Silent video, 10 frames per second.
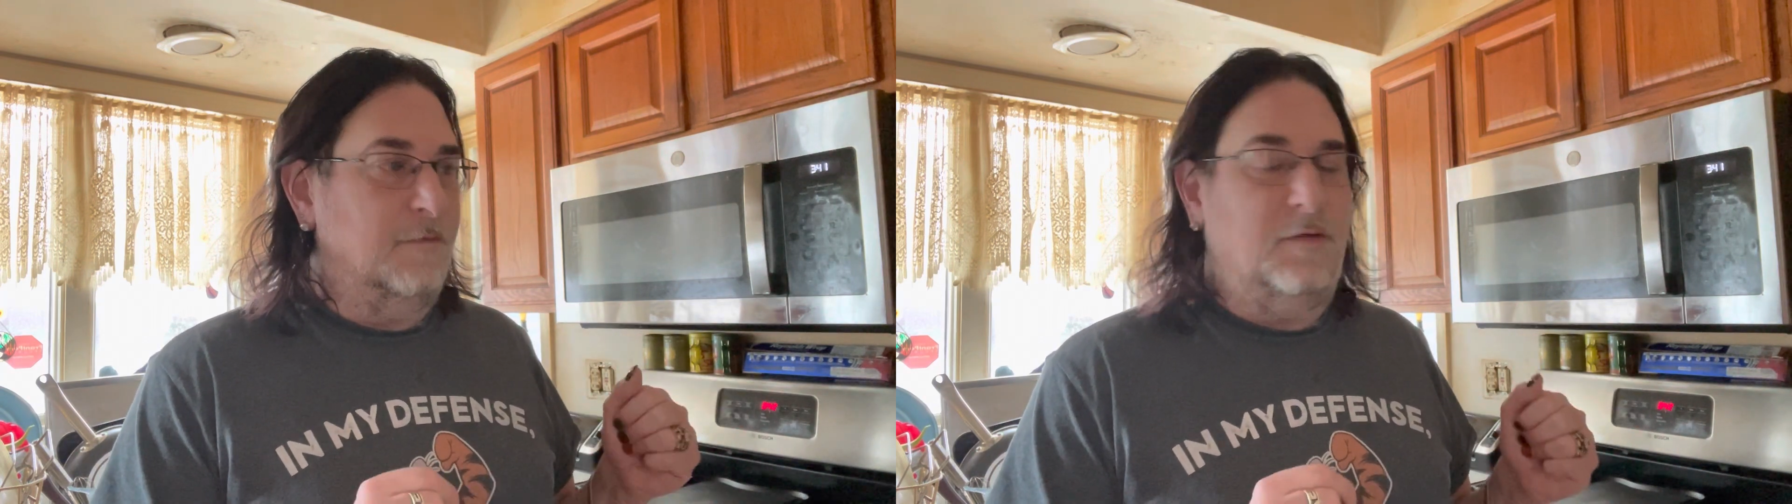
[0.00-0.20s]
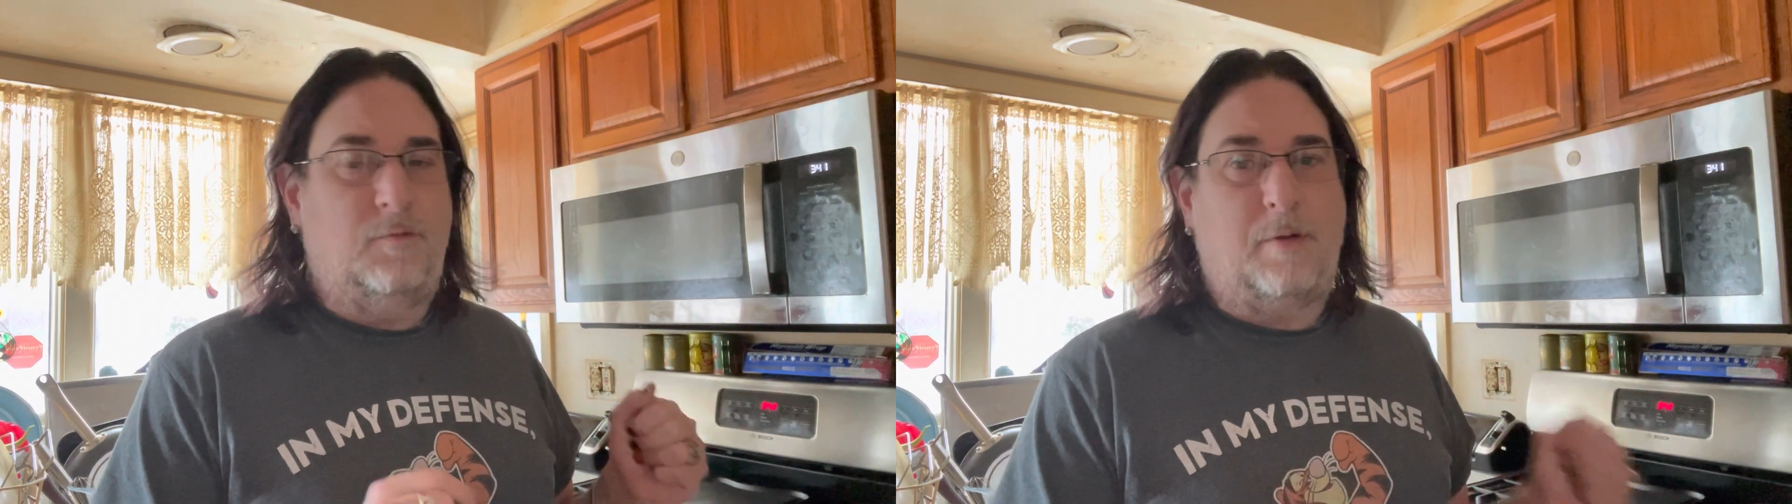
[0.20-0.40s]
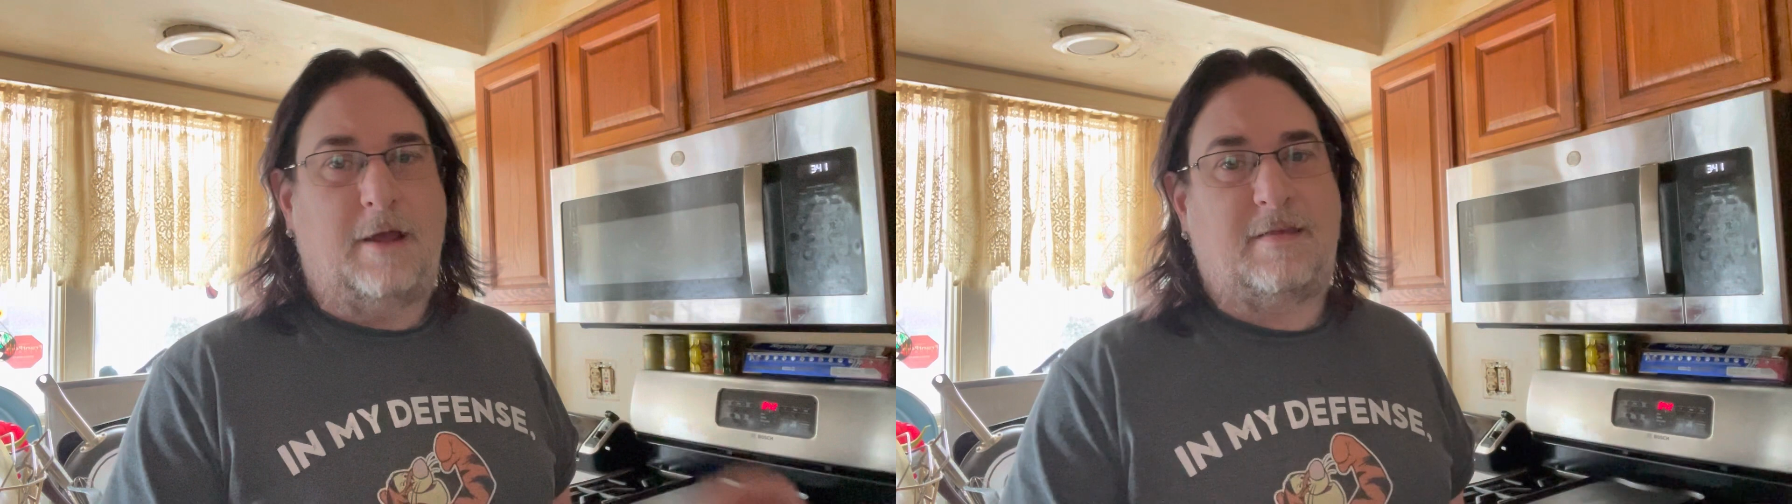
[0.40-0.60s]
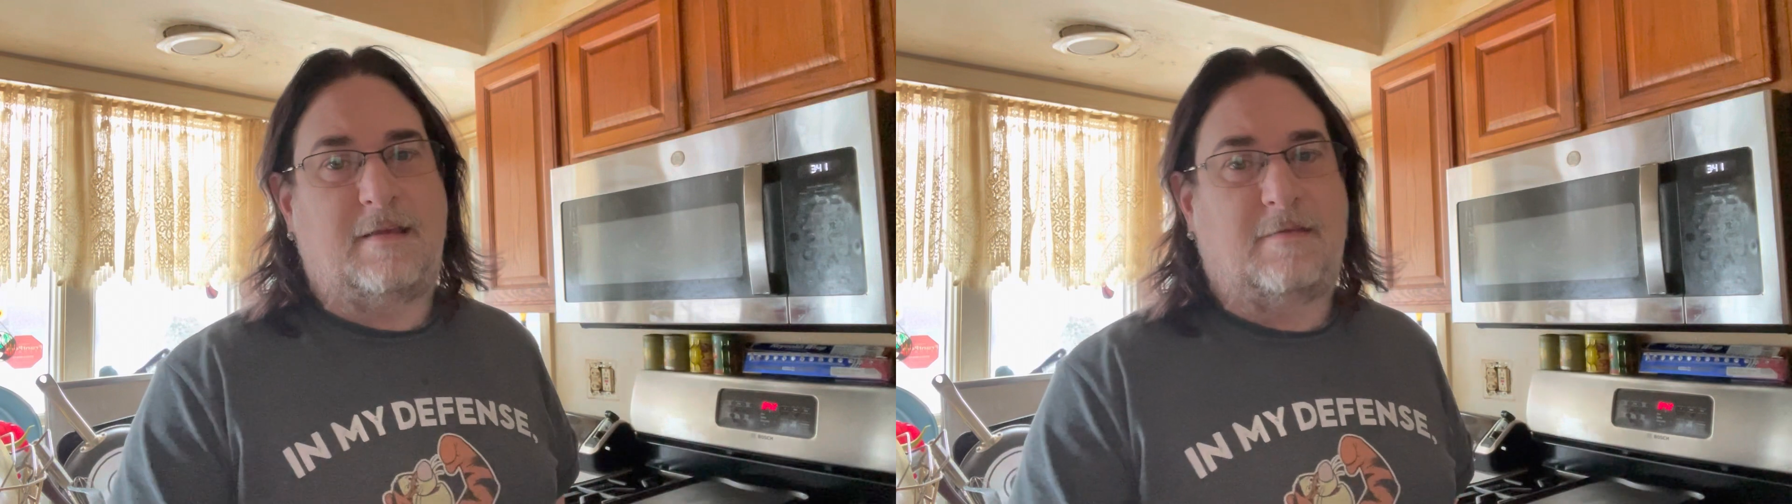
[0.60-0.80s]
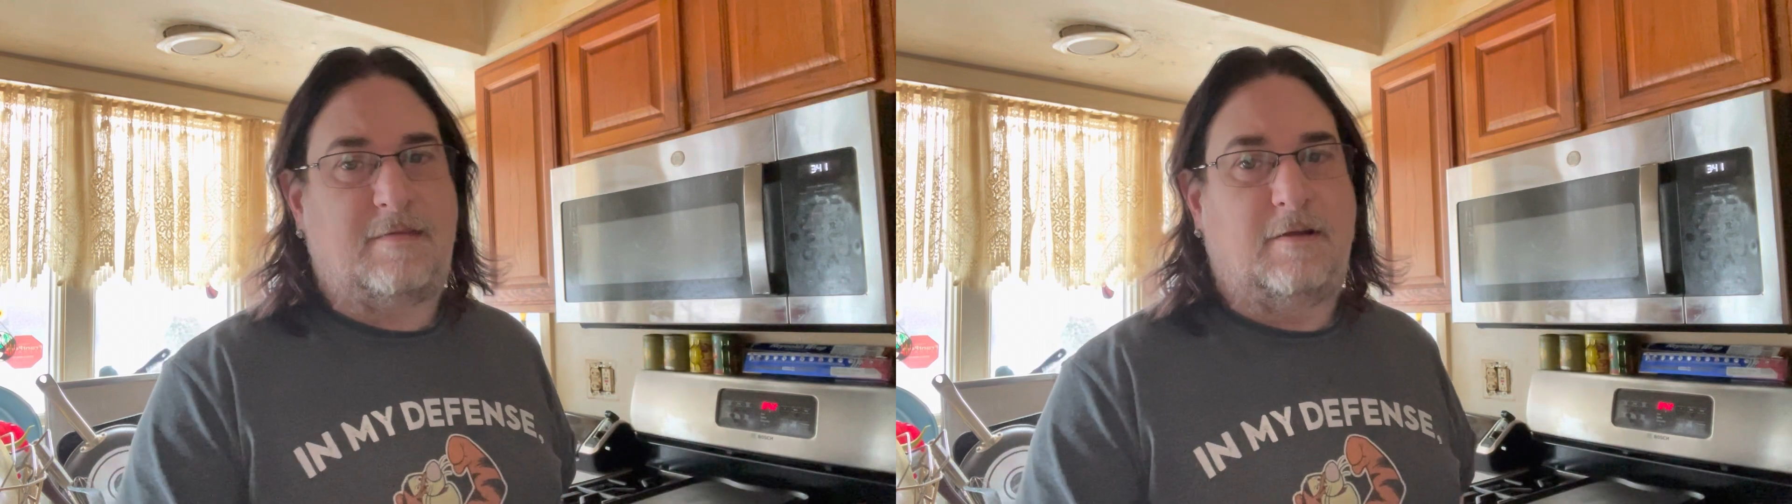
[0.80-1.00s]
food
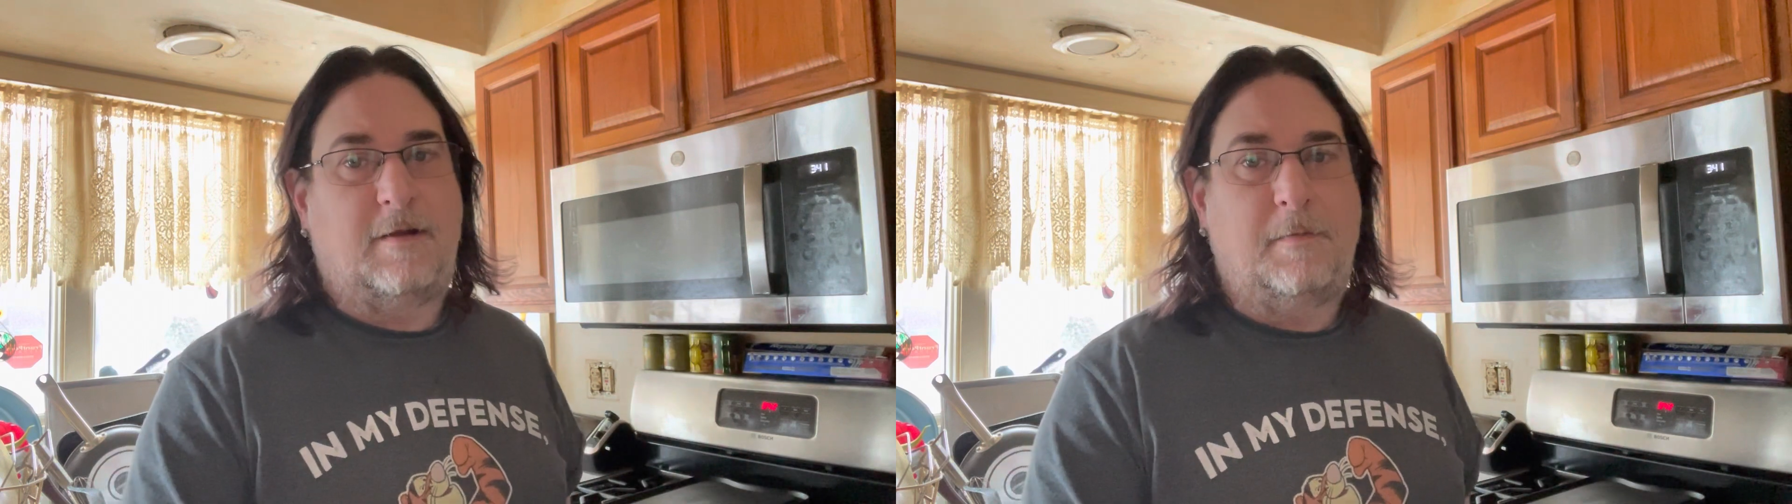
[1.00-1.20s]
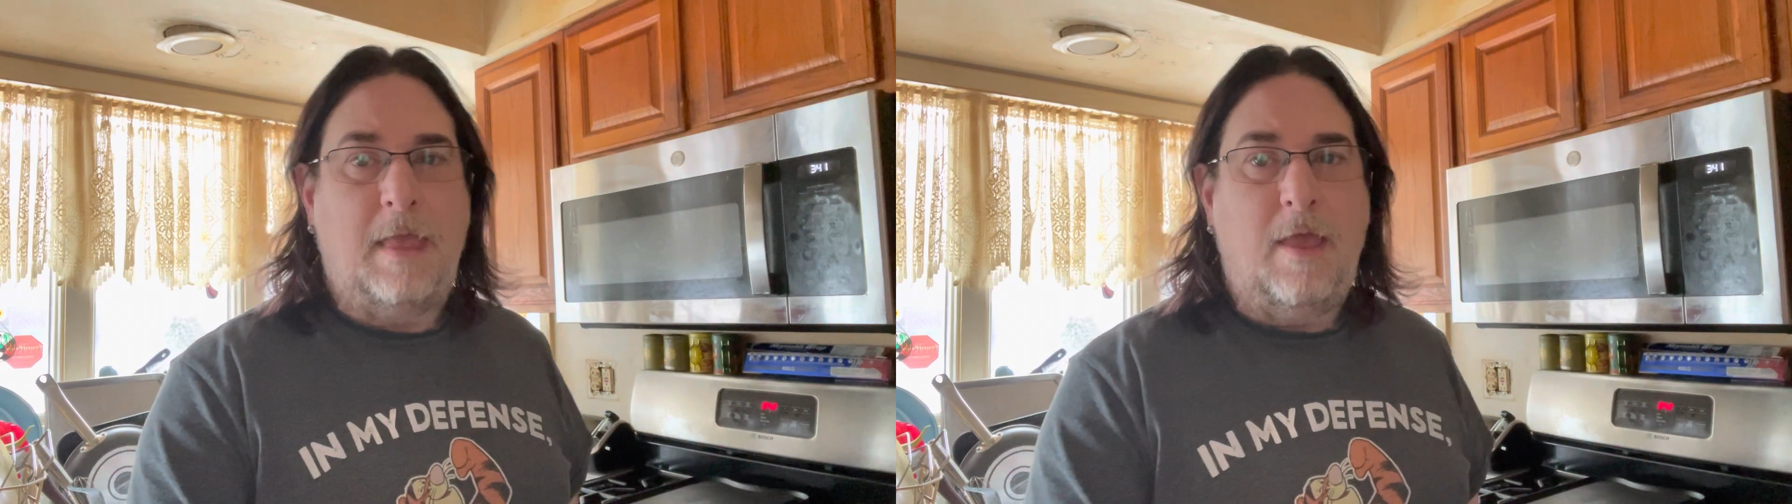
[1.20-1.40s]
processor.